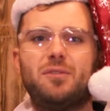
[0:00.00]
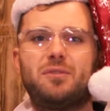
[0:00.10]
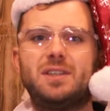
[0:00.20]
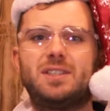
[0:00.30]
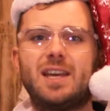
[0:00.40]

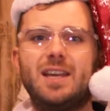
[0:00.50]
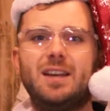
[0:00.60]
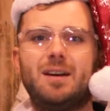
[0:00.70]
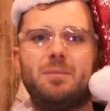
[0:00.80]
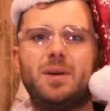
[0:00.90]
for day
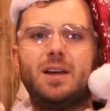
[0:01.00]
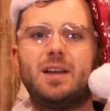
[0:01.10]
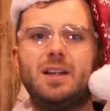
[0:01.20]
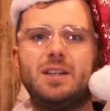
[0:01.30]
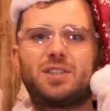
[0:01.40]
number
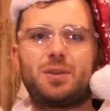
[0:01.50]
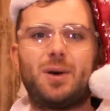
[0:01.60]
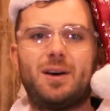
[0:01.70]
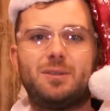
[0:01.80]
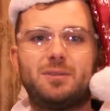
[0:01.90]

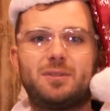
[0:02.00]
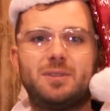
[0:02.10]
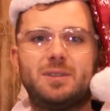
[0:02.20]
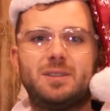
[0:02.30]
12.